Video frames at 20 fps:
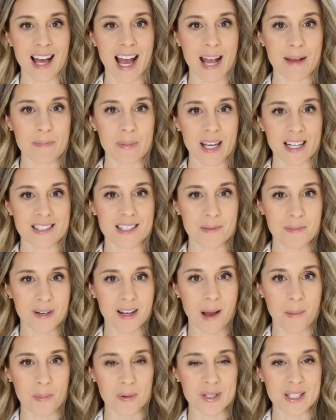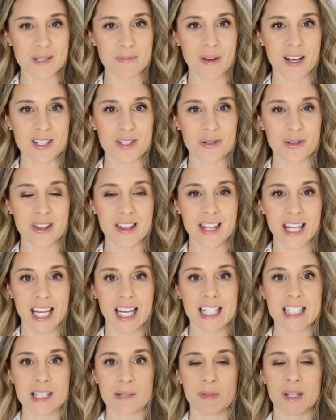I picked up a couple special
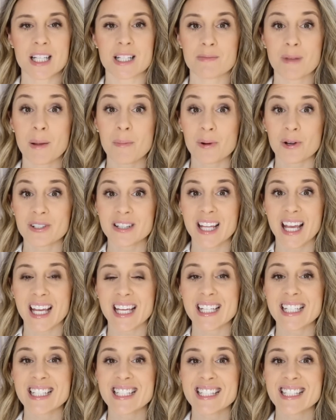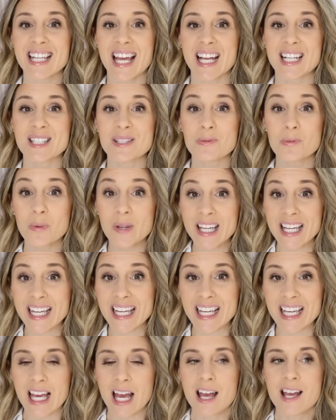things because my birthday is next
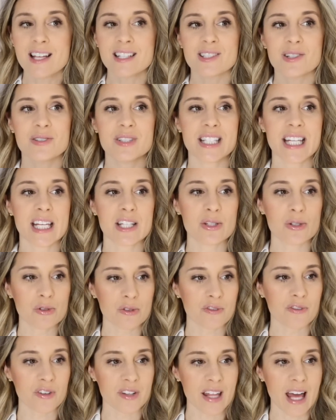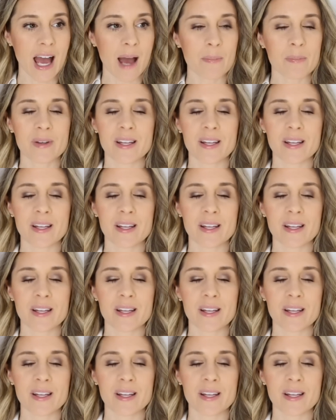week, so stay tuned for that.